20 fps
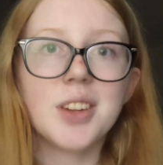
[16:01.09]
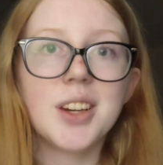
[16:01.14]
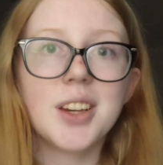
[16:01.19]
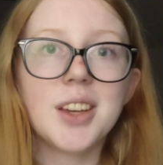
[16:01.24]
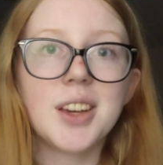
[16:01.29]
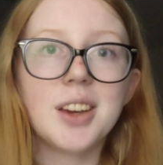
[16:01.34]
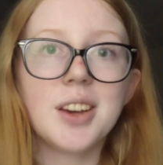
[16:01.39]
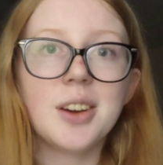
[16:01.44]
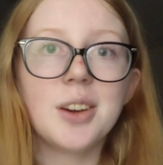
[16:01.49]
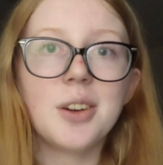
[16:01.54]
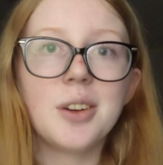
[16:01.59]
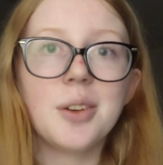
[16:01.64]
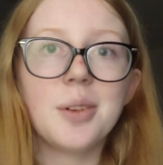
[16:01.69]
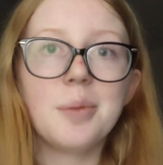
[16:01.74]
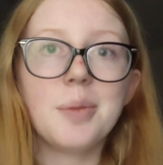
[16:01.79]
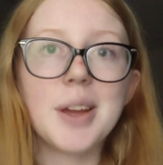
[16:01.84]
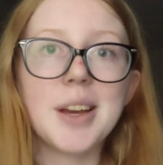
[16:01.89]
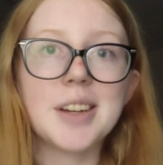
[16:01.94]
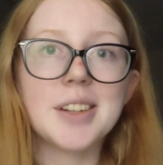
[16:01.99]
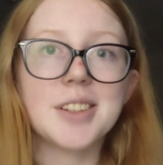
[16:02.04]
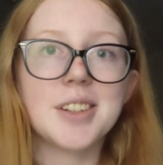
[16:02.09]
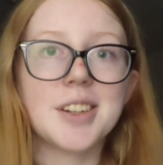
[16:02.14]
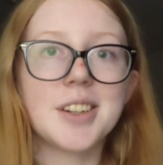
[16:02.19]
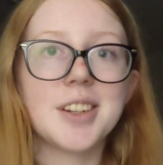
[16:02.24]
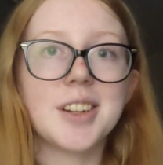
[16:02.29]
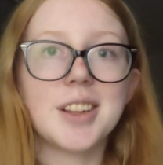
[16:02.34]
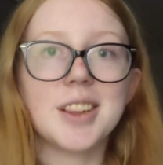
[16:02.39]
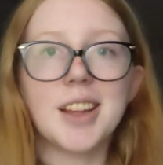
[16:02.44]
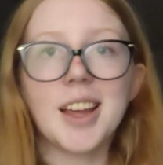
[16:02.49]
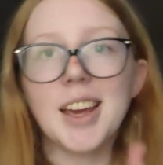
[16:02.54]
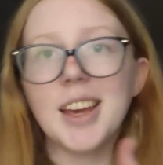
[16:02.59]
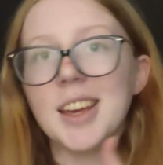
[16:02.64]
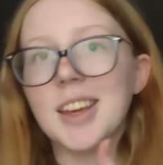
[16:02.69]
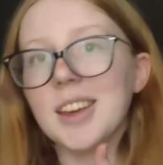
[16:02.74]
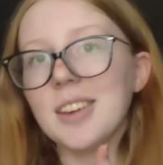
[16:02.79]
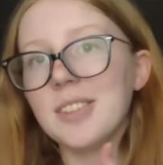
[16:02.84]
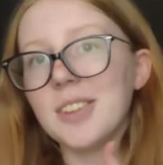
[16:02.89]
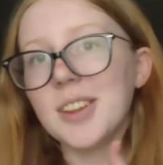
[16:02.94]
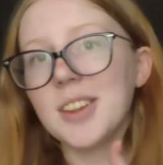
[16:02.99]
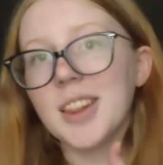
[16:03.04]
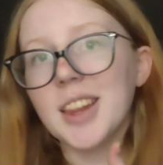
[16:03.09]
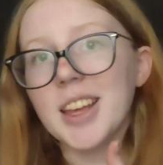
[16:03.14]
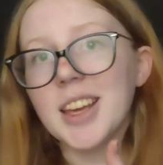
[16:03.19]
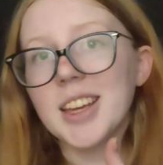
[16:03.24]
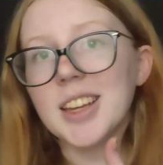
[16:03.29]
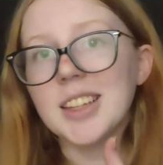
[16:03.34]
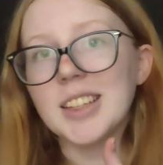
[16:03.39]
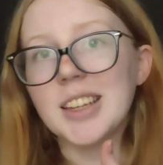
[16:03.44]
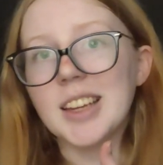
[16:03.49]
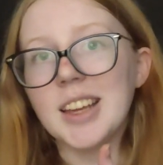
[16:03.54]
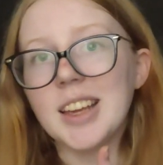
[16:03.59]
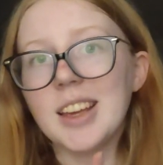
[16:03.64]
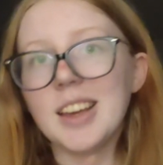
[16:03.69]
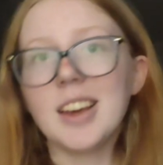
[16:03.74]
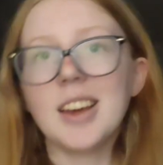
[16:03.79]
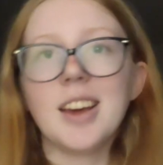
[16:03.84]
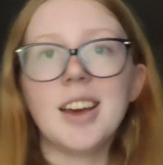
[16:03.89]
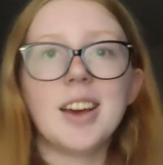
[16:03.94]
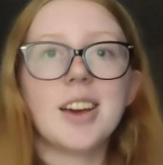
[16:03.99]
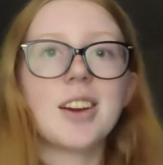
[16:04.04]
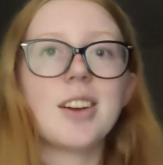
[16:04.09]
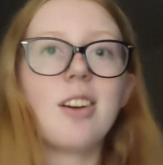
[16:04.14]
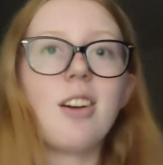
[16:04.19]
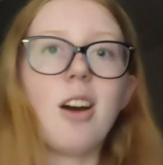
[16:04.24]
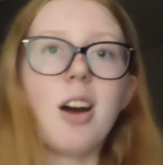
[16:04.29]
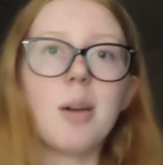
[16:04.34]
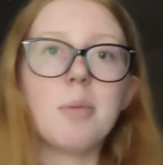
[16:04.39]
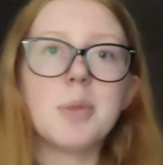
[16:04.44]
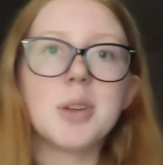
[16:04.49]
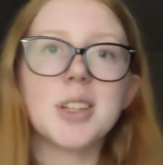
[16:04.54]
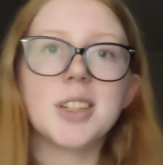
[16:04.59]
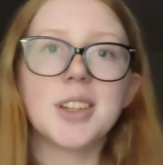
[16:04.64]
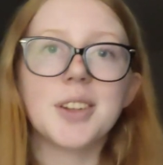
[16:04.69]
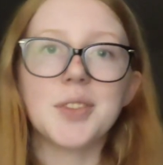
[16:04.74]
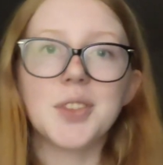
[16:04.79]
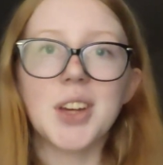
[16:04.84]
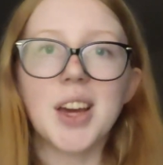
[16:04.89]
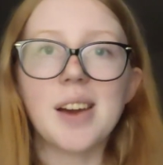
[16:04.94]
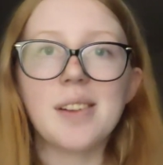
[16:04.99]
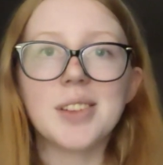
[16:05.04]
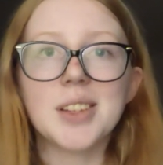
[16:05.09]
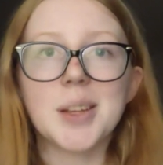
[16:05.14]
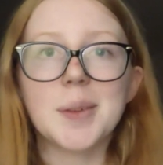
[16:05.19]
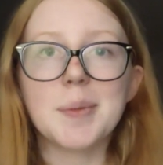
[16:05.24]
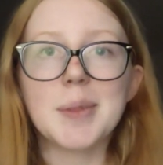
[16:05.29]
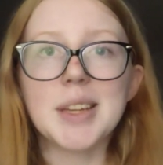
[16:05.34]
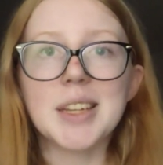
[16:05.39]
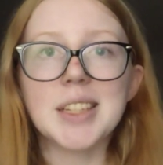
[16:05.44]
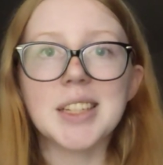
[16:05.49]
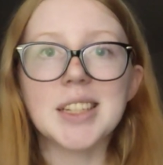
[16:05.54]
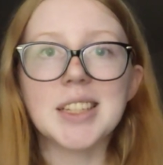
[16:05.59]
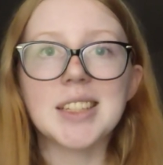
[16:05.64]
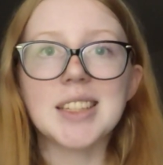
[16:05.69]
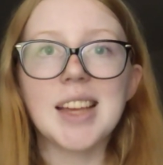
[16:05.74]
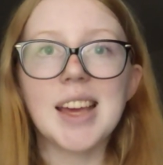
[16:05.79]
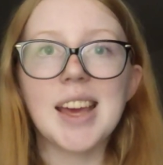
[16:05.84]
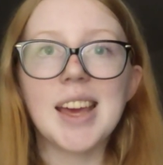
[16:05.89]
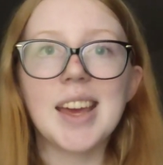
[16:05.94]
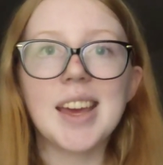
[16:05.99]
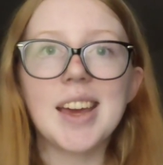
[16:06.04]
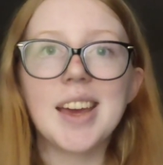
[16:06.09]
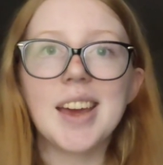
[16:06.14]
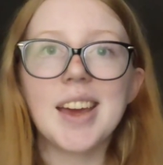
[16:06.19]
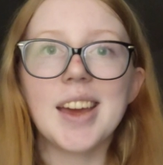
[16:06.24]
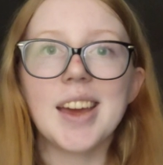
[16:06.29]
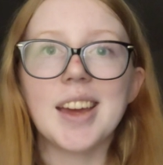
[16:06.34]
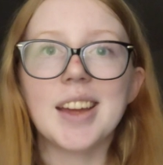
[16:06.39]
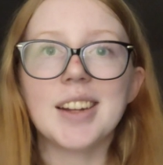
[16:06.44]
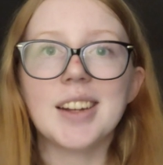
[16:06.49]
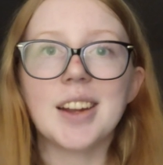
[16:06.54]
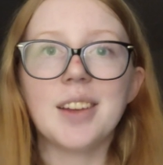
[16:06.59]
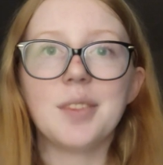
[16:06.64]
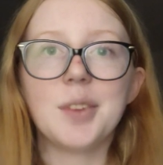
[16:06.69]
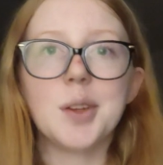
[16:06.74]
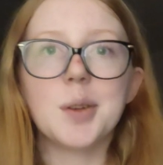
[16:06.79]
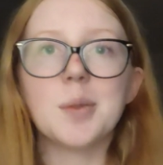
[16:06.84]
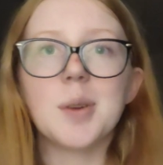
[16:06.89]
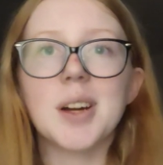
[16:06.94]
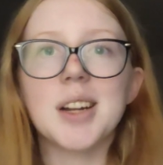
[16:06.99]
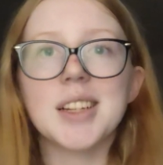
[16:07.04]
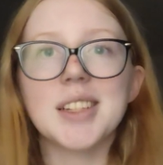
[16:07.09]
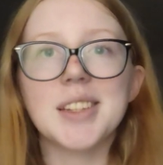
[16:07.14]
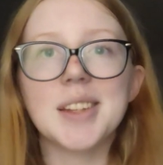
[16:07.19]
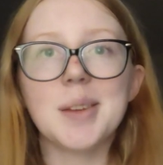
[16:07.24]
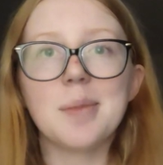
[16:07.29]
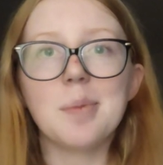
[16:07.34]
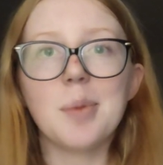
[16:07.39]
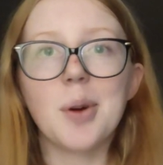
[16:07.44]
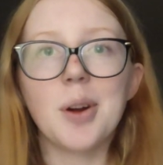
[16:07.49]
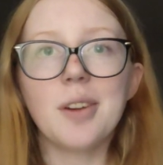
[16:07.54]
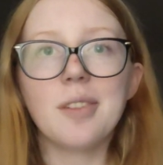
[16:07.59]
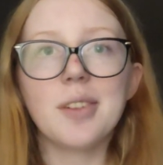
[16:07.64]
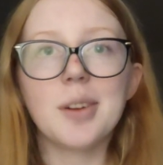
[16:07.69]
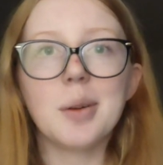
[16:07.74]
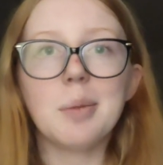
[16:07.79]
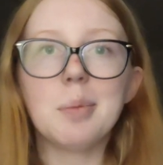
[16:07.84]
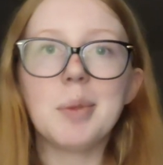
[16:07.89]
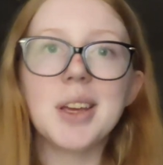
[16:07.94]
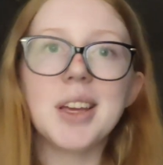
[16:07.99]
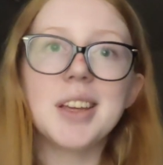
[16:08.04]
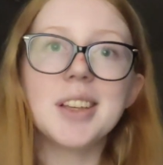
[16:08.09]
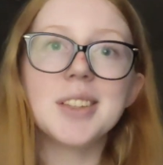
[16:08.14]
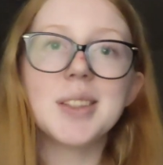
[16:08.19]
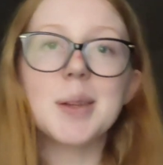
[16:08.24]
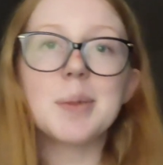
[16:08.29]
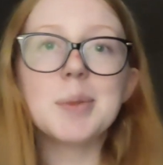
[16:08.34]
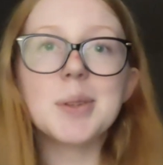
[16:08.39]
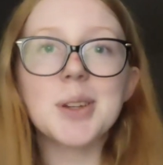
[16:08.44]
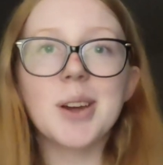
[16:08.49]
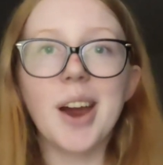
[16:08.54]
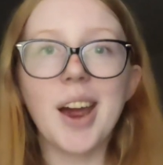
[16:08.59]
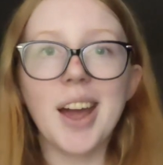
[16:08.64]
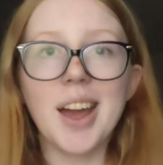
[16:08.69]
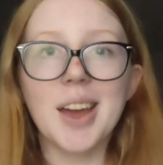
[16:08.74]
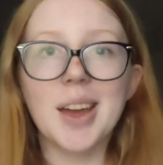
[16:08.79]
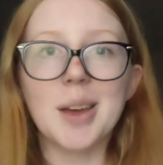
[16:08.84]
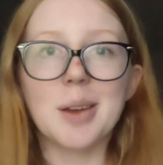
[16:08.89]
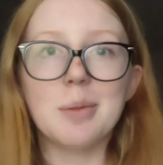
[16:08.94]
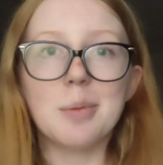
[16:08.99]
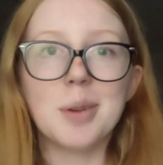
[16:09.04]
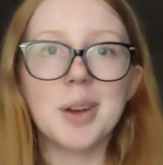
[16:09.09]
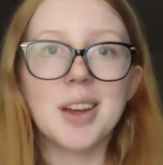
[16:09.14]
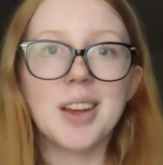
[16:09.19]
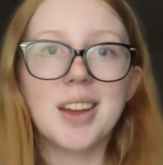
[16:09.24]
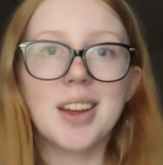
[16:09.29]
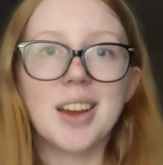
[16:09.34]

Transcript: video. Make sure to like if you liked it, comment if you have something to say, and if you want to see more from me, subscribe.